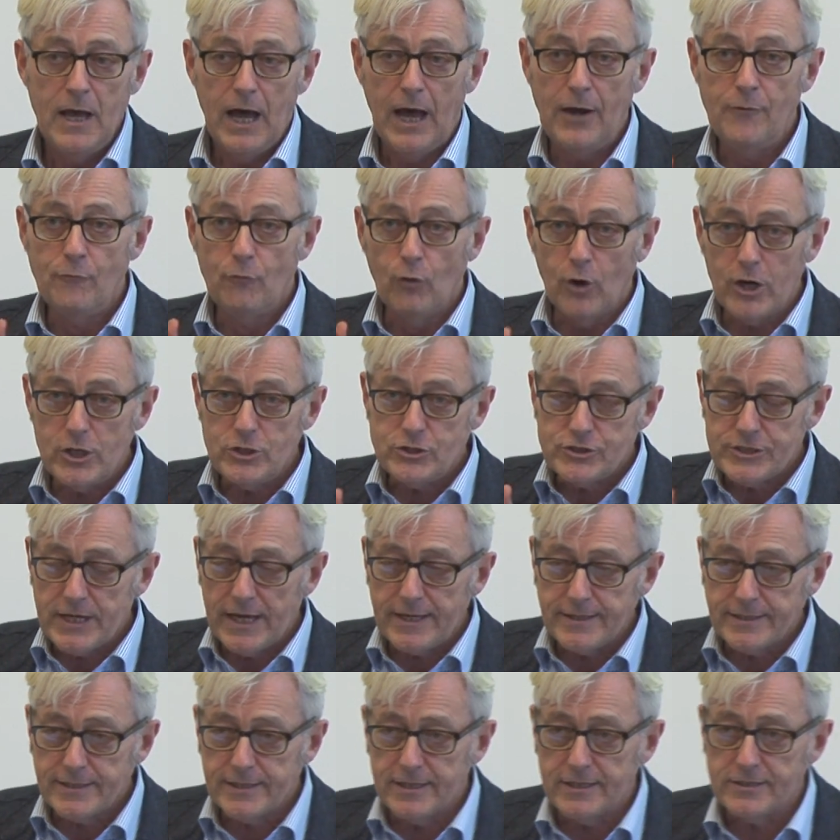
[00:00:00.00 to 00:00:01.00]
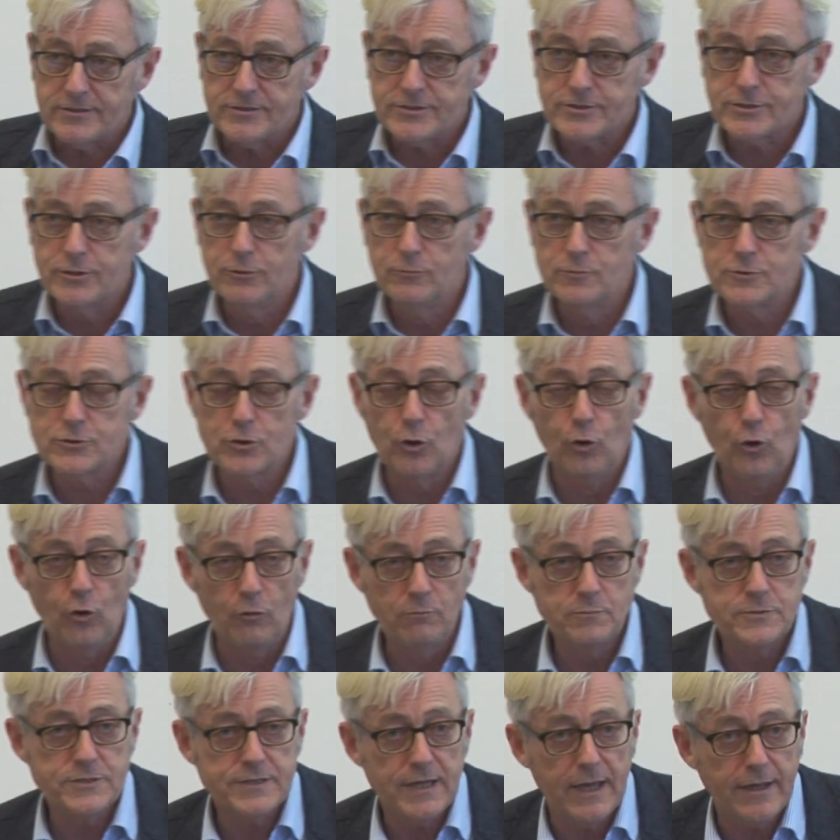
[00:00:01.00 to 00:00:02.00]
And Roy Jenkins, who was the
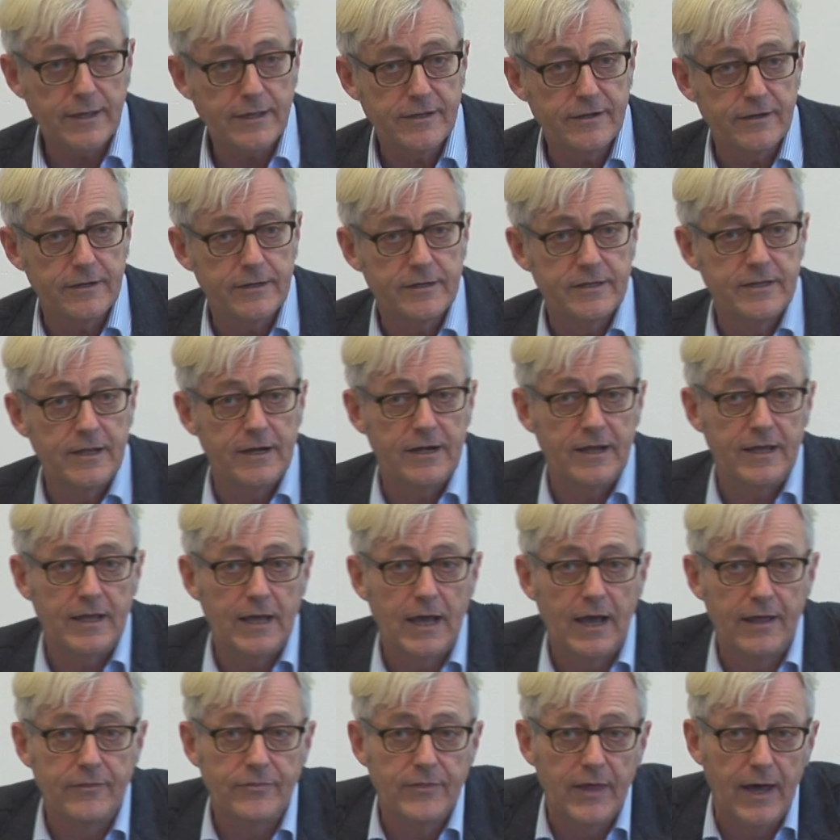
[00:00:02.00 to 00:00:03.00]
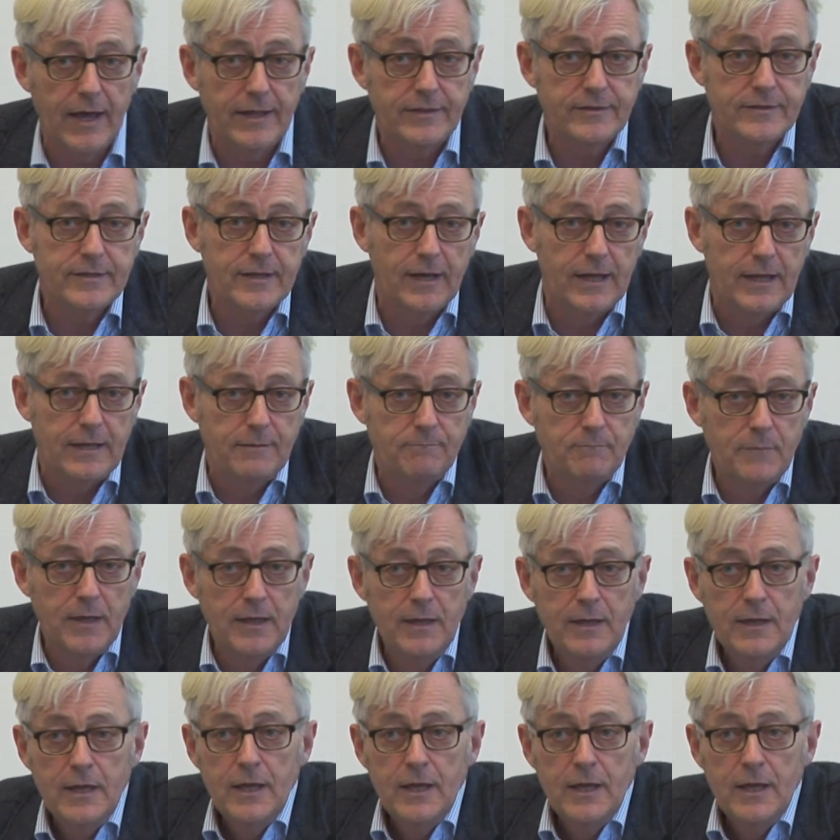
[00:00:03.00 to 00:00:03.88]
Home Secretary at that time,